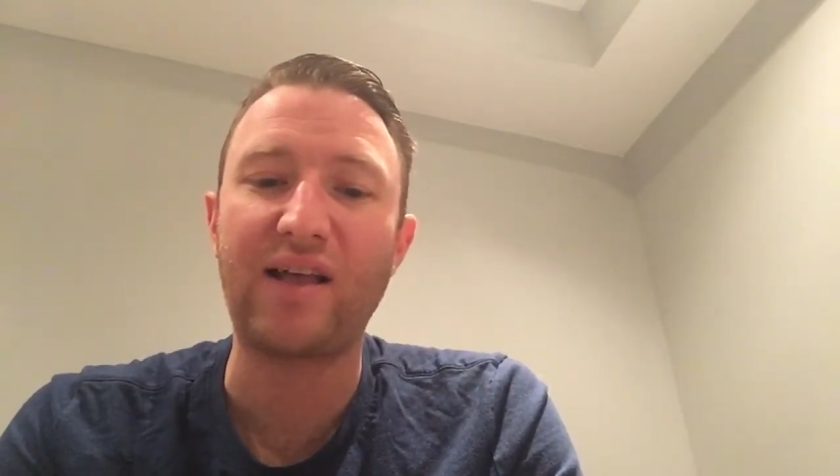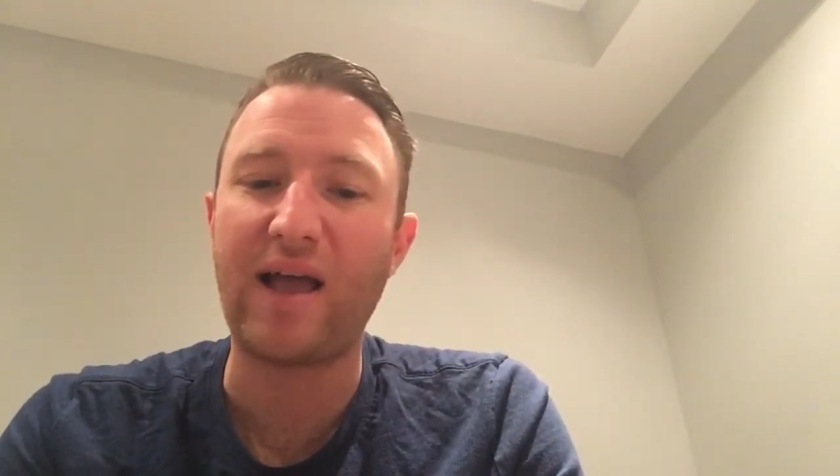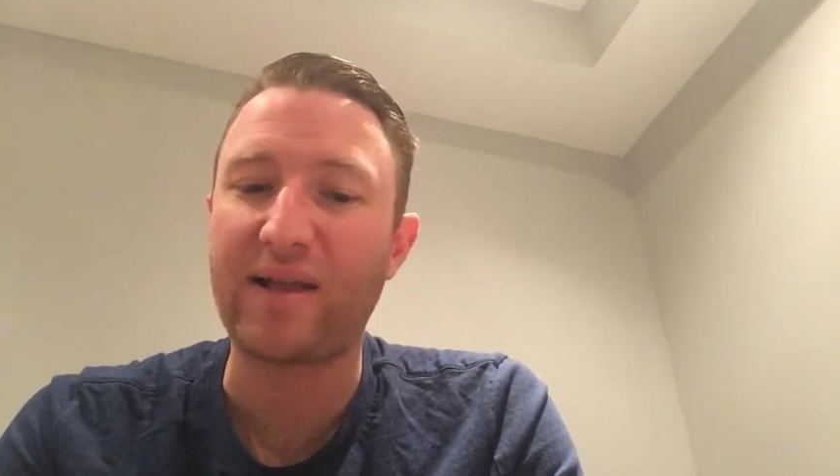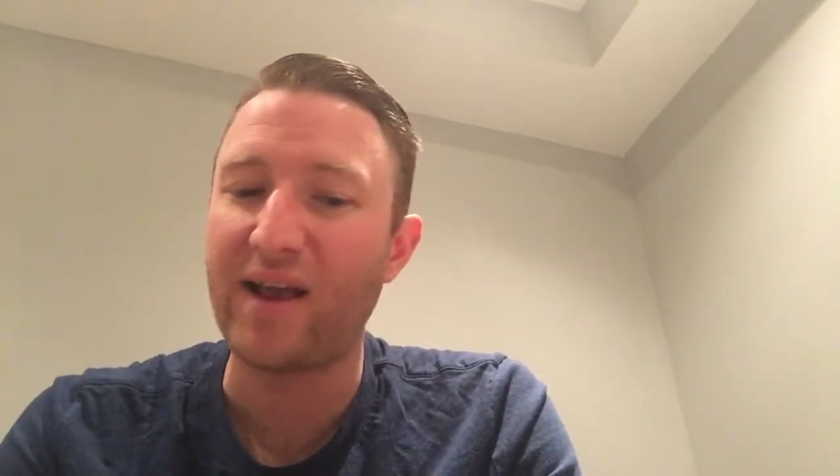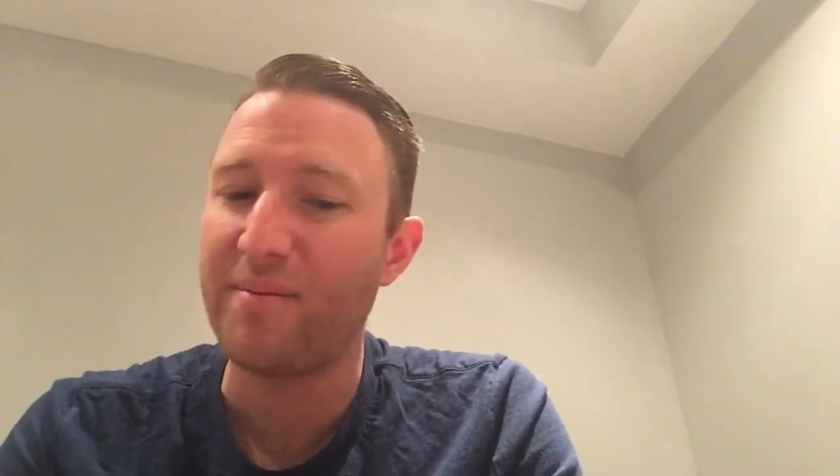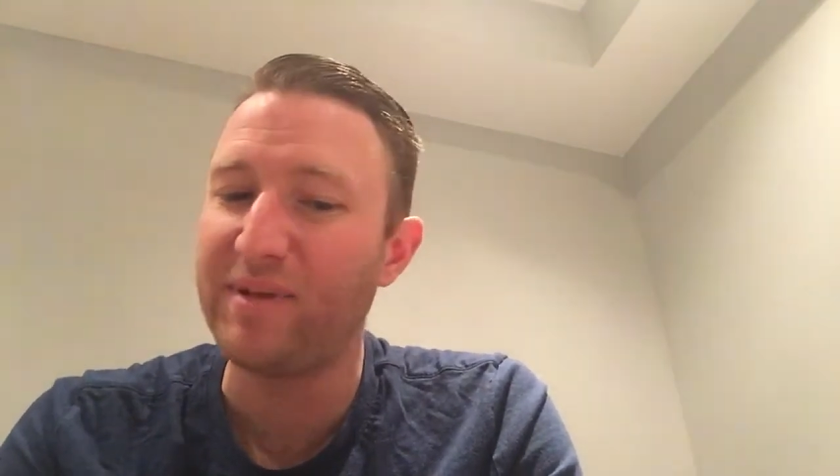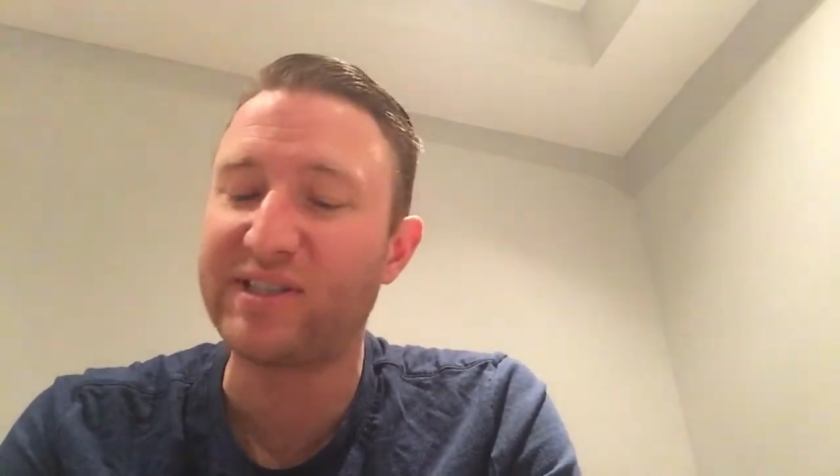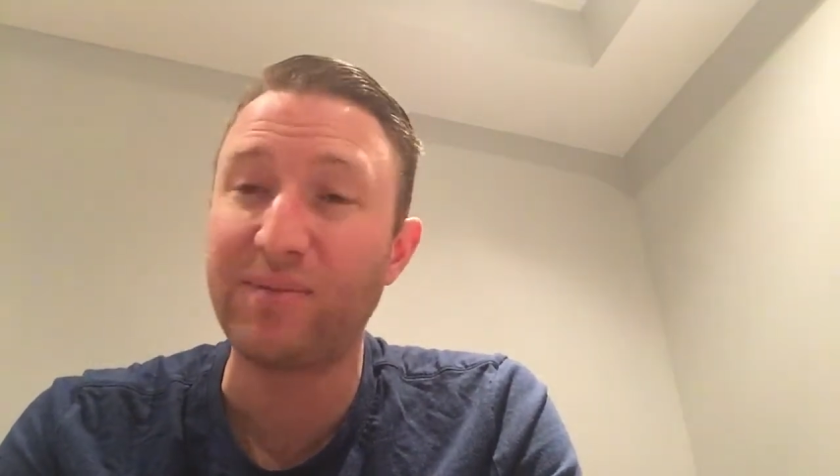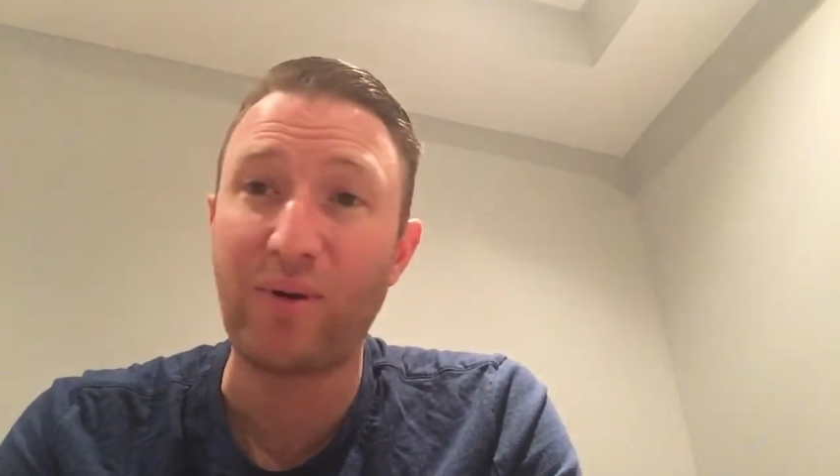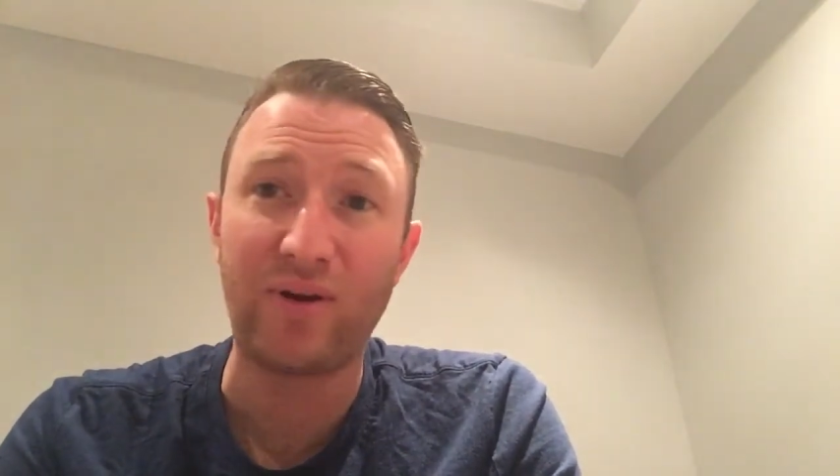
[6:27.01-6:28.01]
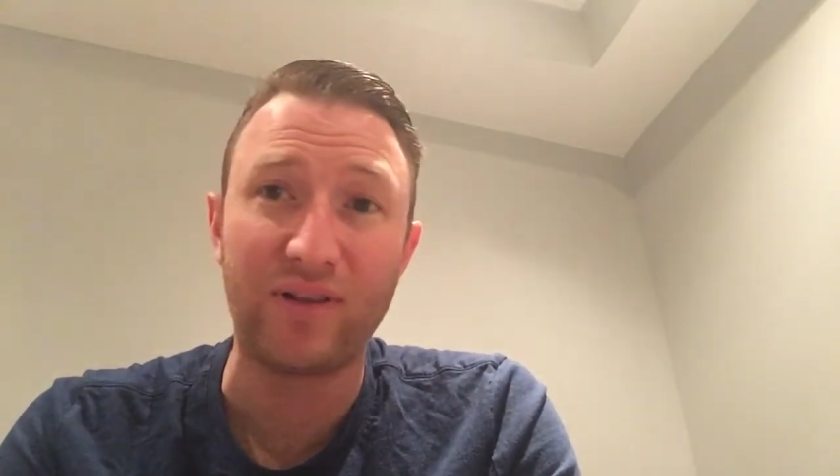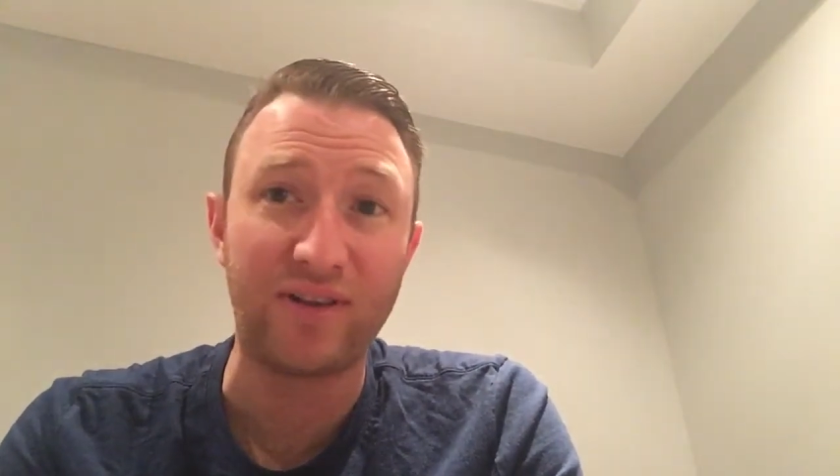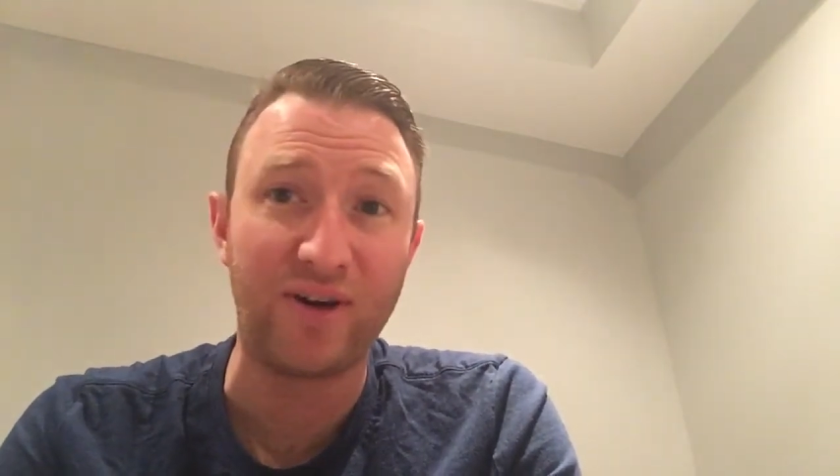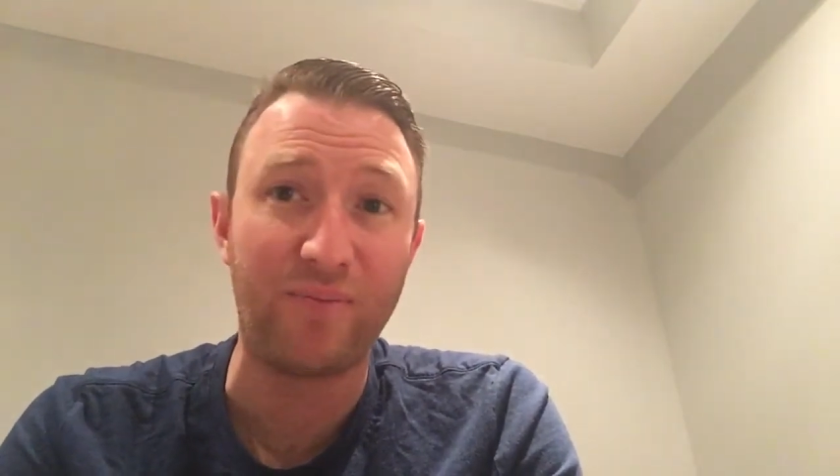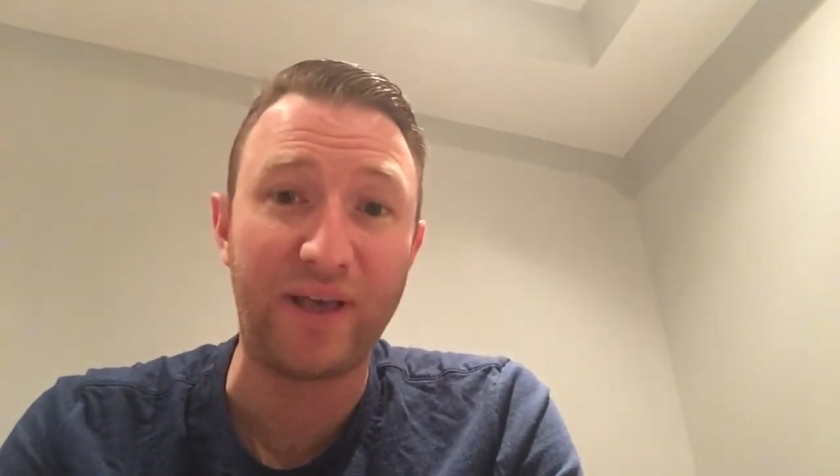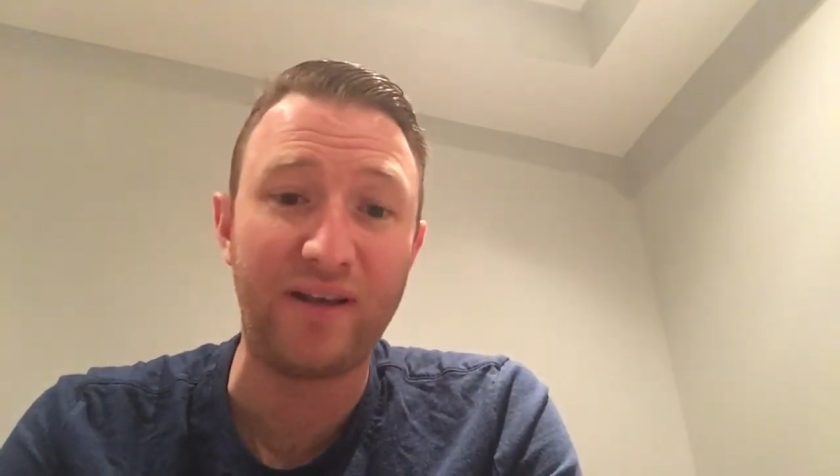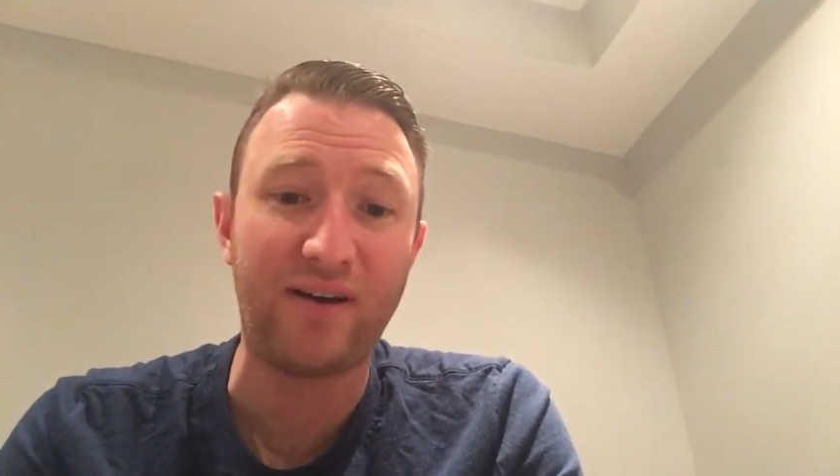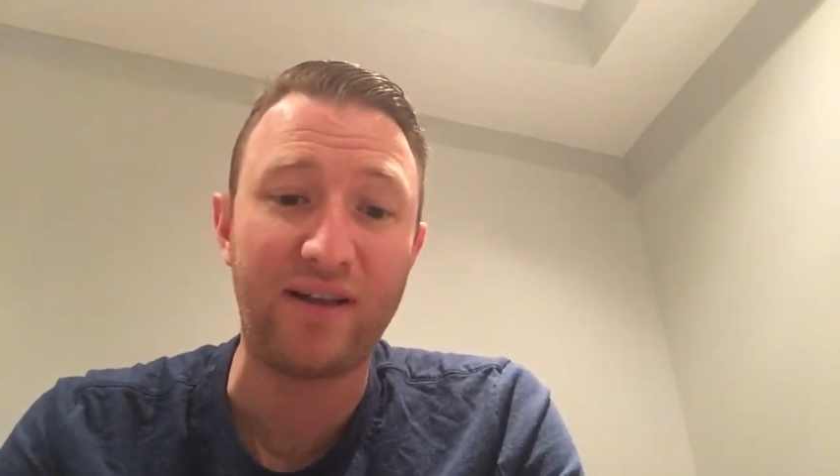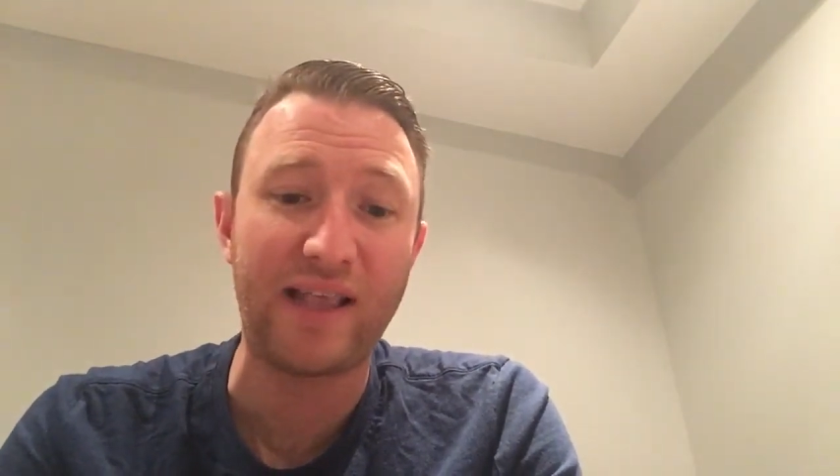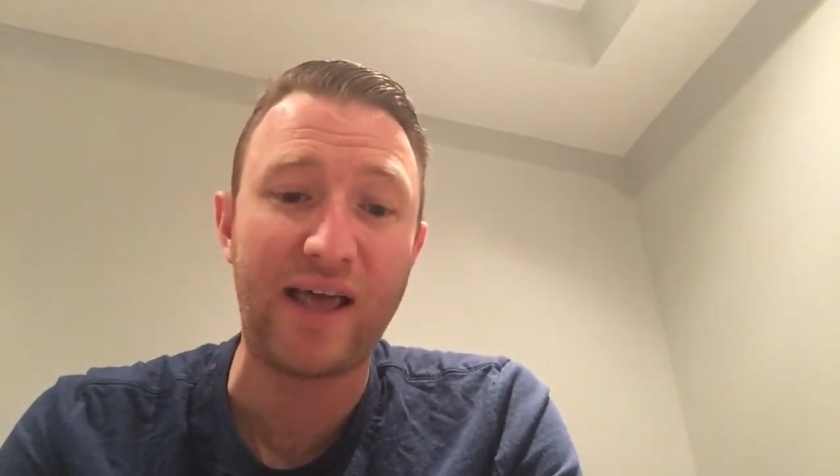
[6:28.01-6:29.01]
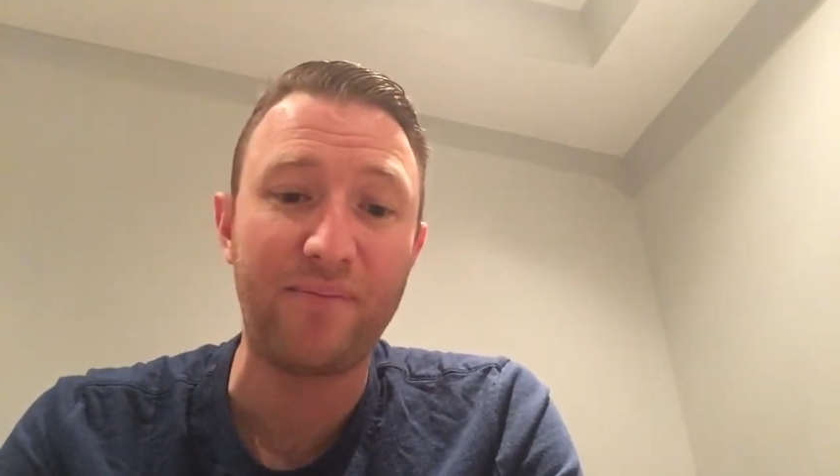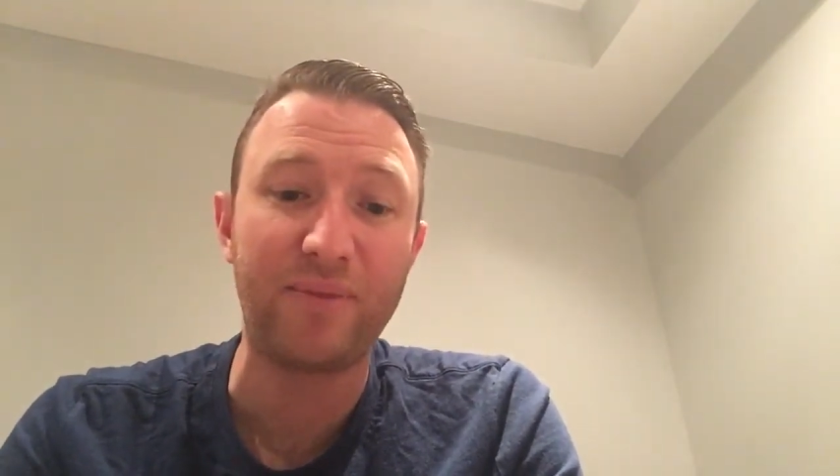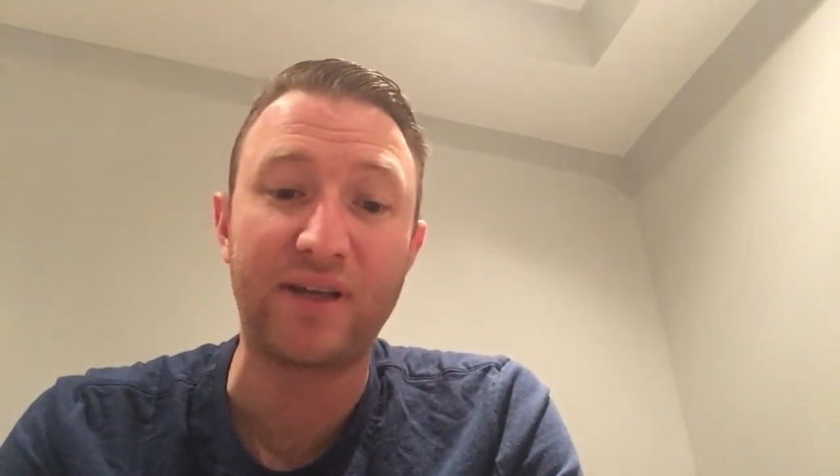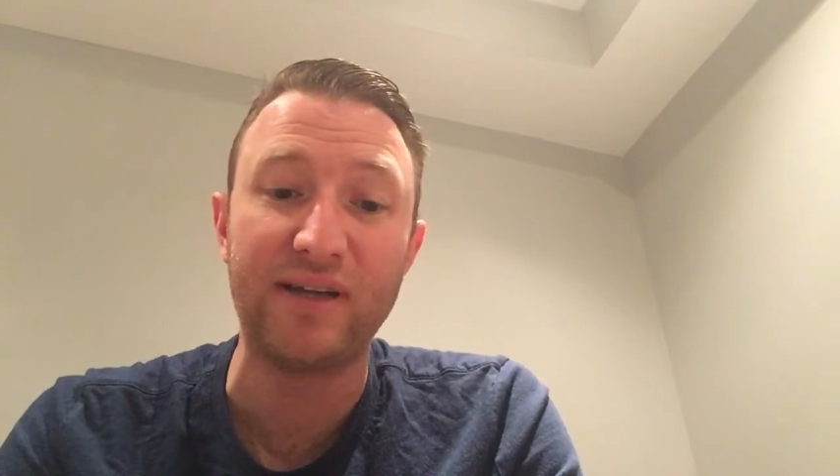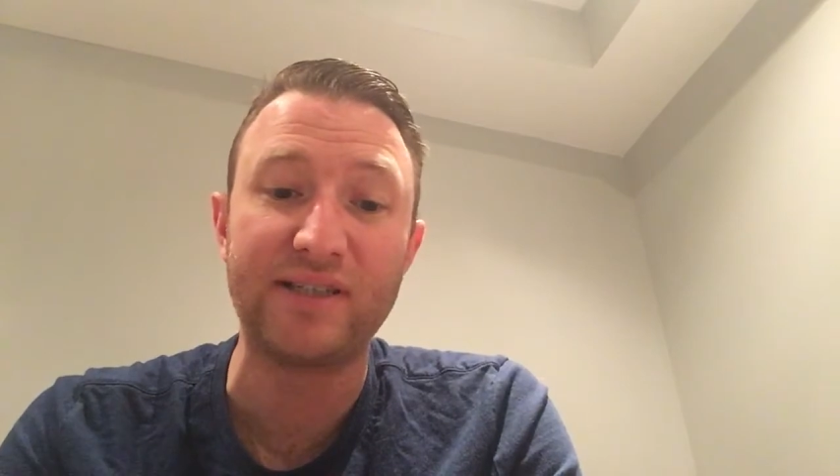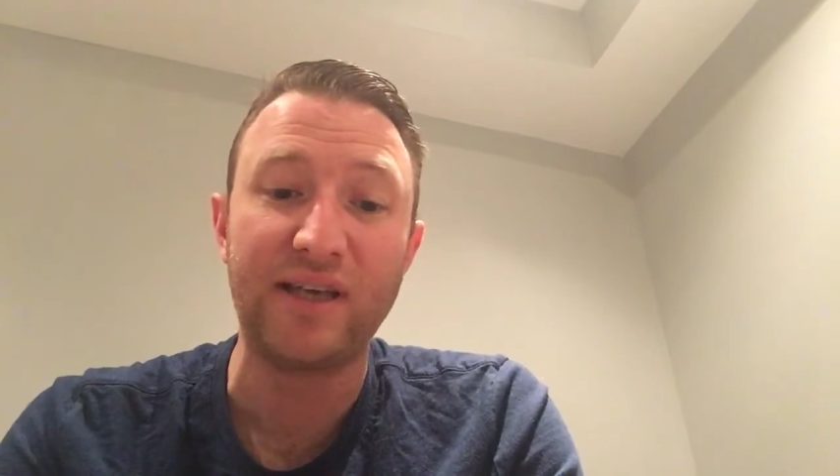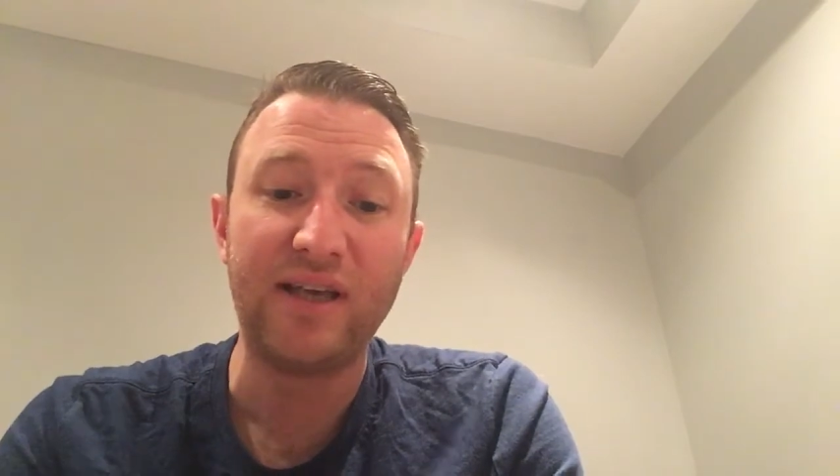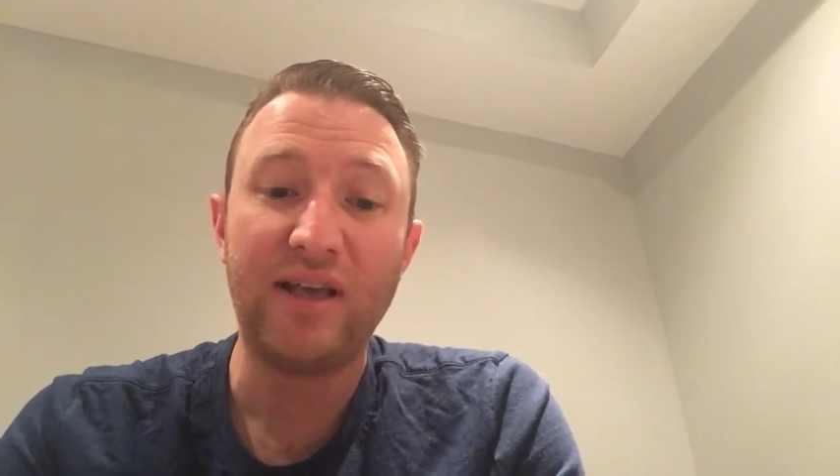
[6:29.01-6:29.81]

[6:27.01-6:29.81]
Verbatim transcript: I kind of missed the boat a little bit on that because